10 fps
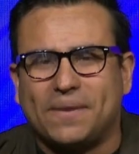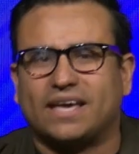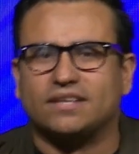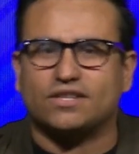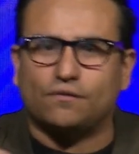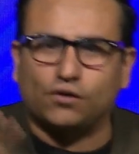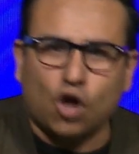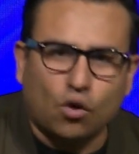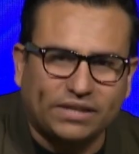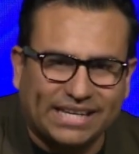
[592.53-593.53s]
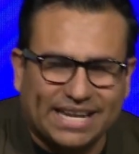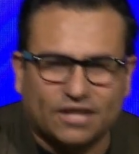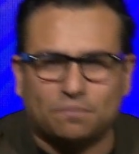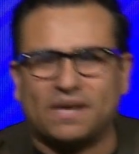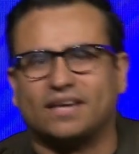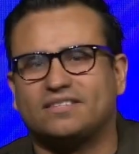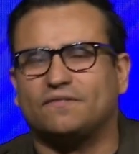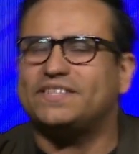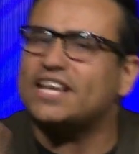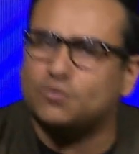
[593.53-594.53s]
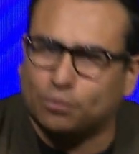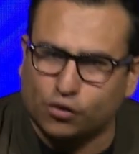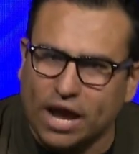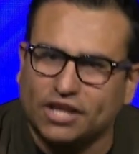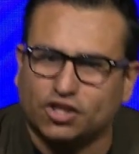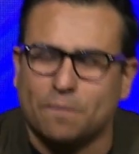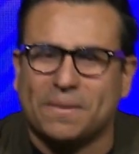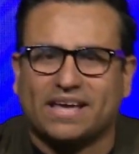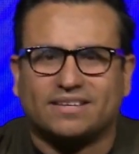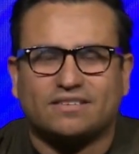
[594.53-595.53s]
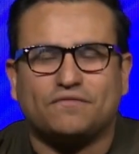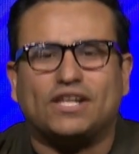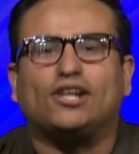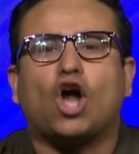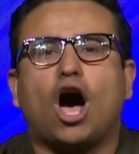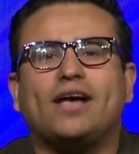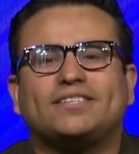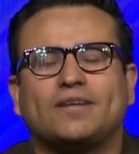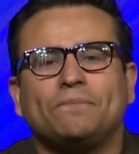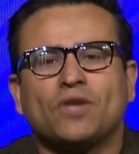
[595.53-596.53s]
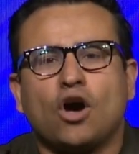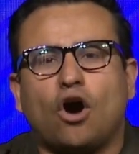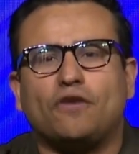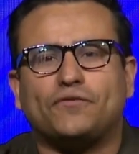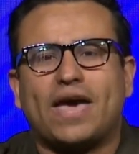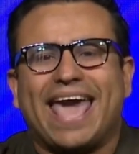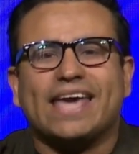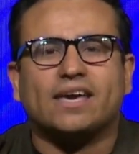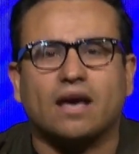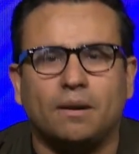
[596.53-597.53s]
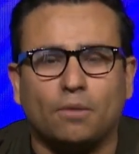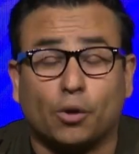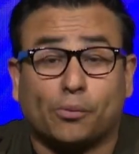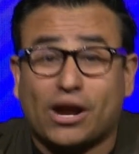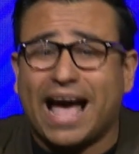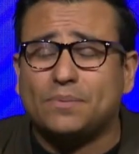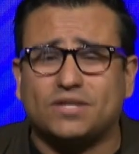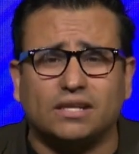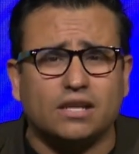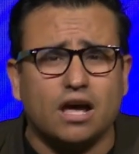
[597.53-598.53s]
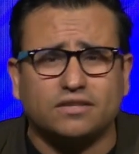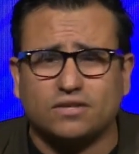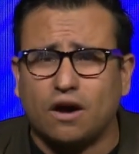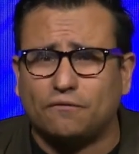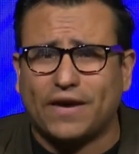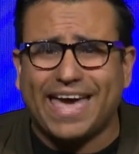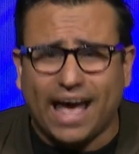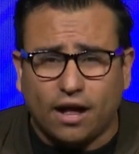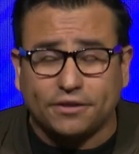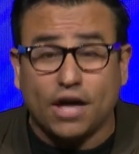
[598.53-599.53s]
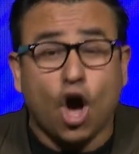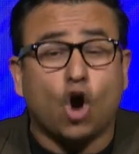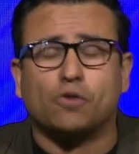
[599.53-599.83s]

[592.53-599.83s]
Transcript: because of loneliness, because of desperation, because of the loss of income, or perhaps the loss of health,